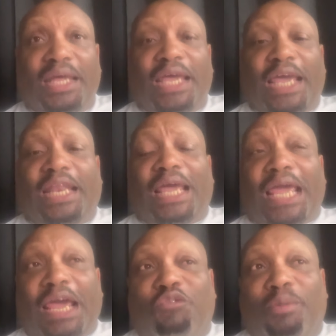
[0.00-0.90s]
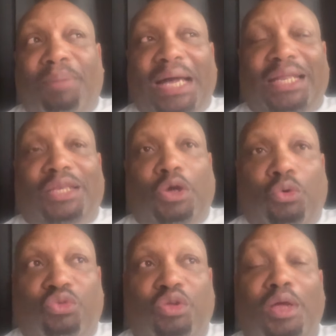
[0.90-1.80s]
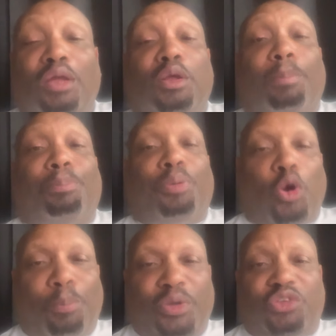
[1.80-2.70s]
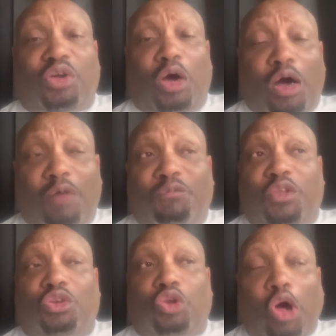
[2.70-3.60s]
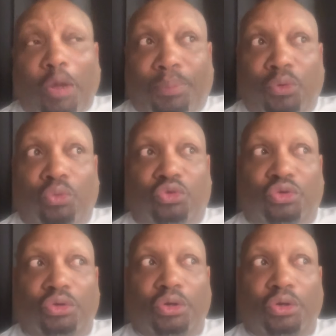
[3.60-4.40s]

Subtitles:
And everybody knows the purpose of the dog pools